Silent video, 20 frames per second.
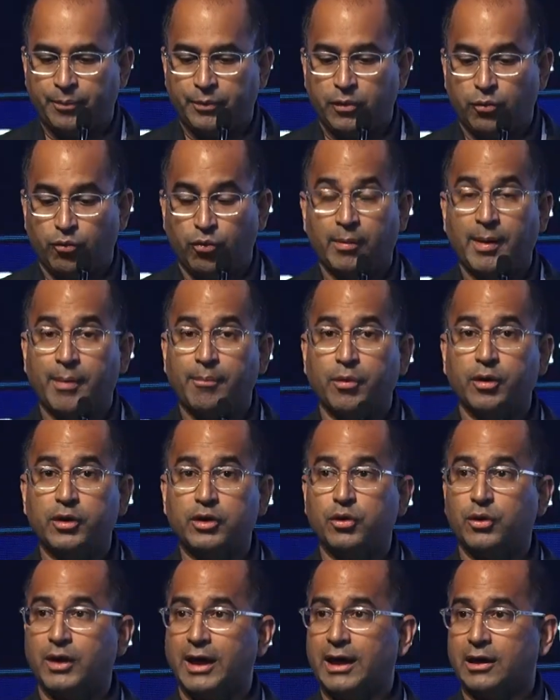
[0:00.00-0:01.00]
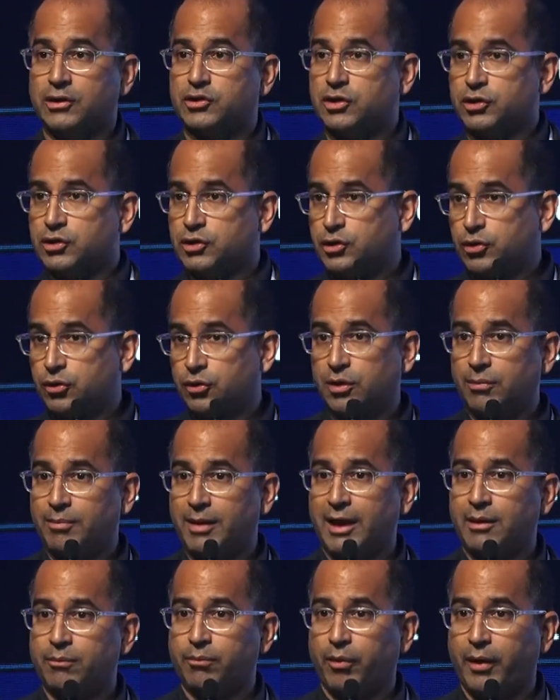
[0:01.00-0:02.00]
remember, you can't just do the main
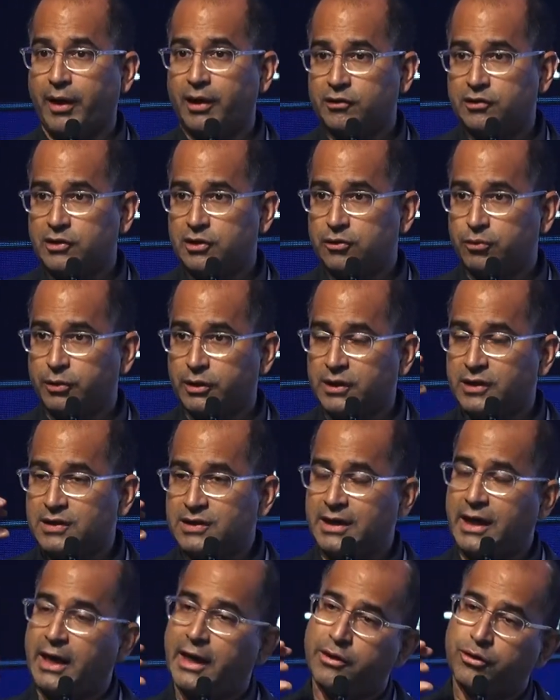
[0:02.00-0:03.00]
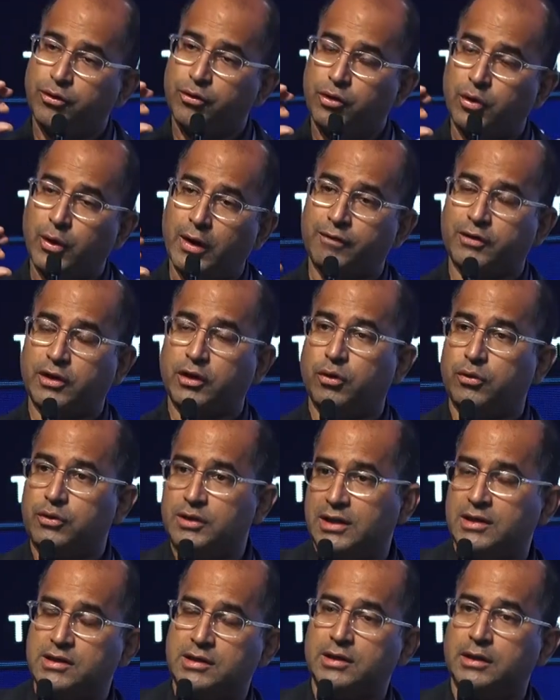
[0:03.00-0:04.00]
branches with this catheter. You have to go
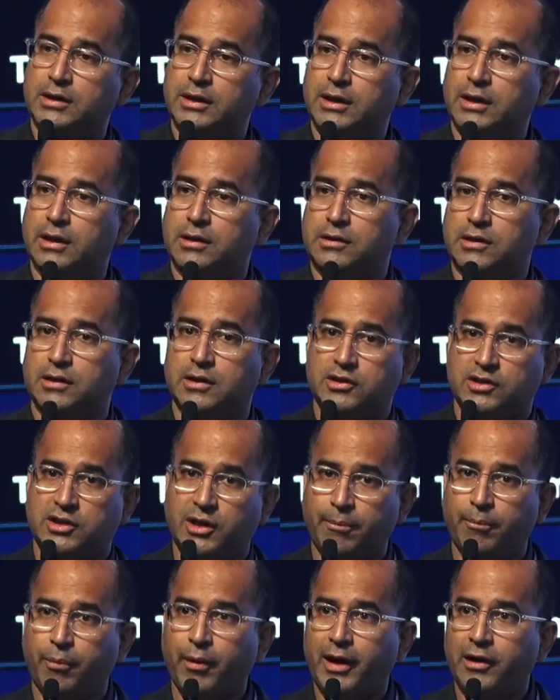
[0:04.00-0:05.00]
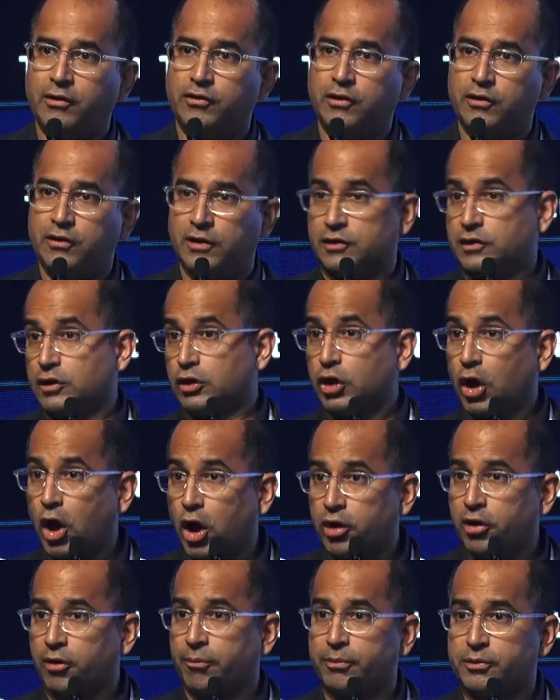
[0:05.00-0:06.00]
distally into the sub-branches. It's a
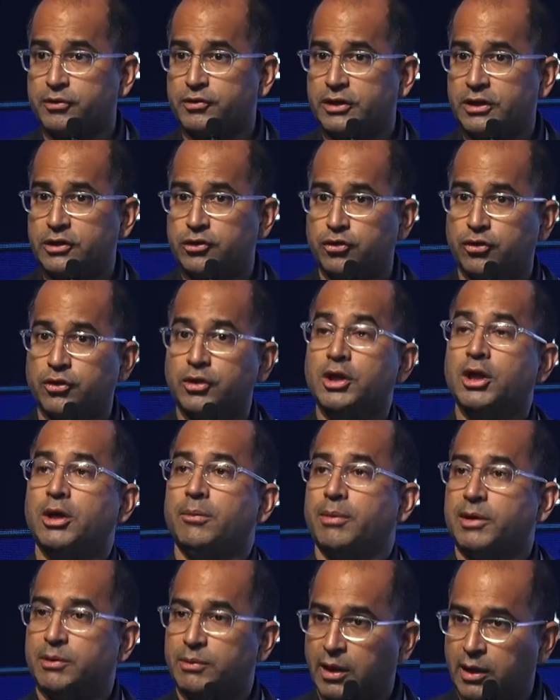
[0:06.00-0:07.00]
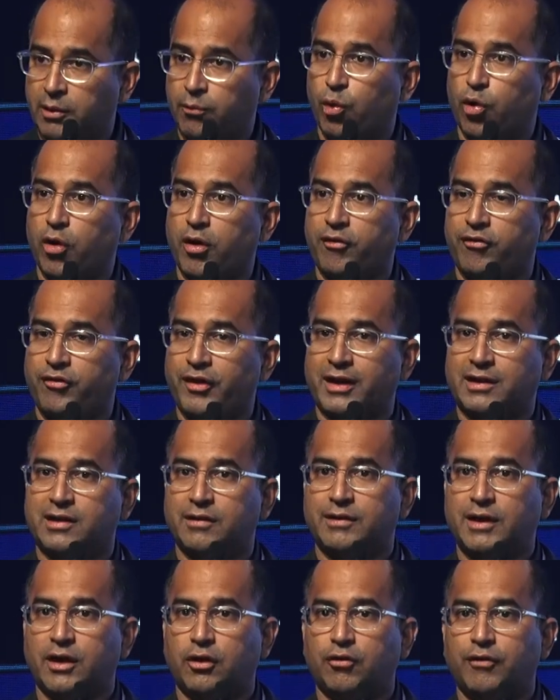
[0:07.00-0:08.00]
longer procedure, but a more effective
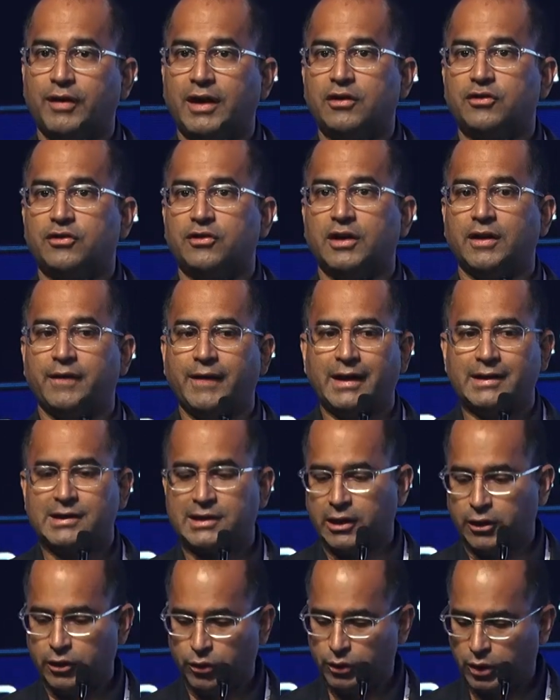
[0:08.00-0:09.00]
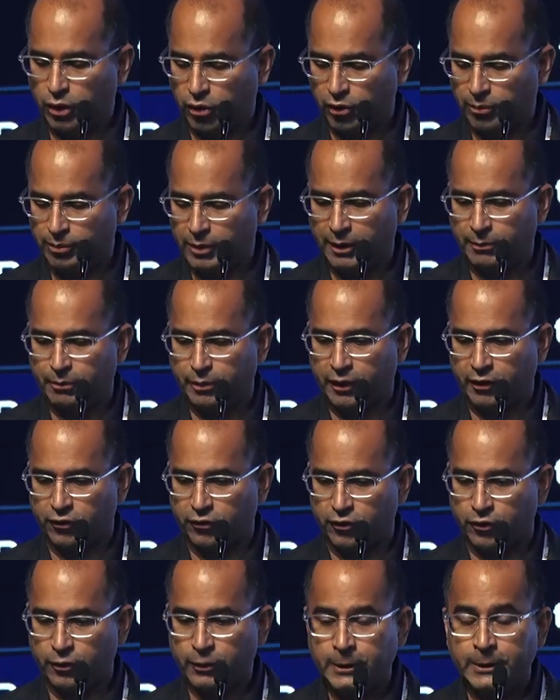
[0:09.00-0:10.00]
denervation, and that's how you lower blood pressure.
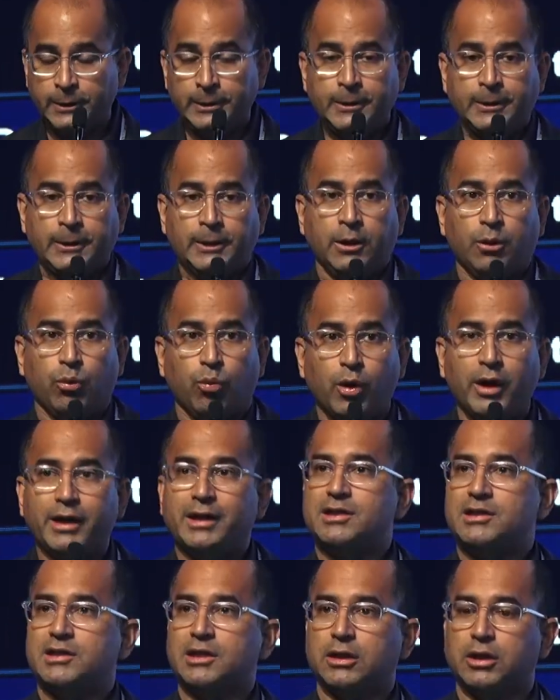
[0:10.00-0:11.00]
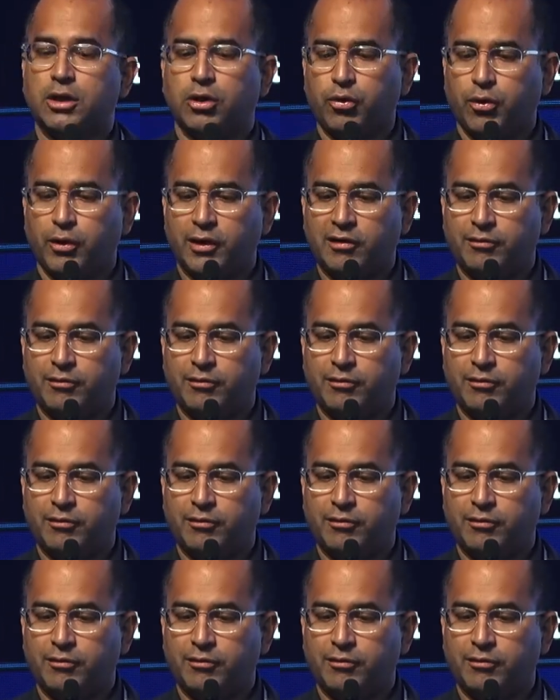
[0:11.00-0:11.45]
What is the lowering of